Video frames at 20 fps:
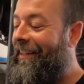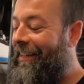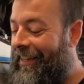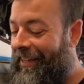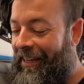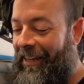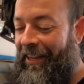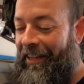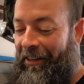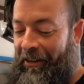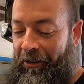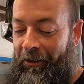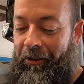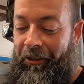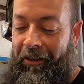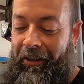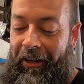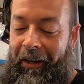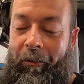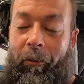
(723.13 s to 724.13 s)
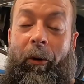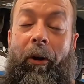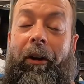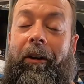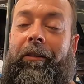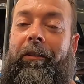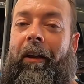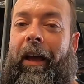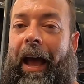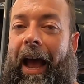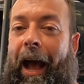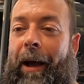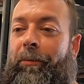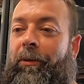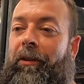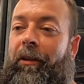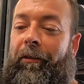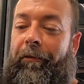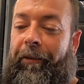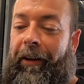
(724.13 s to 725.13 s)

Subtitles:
it usually works absolutely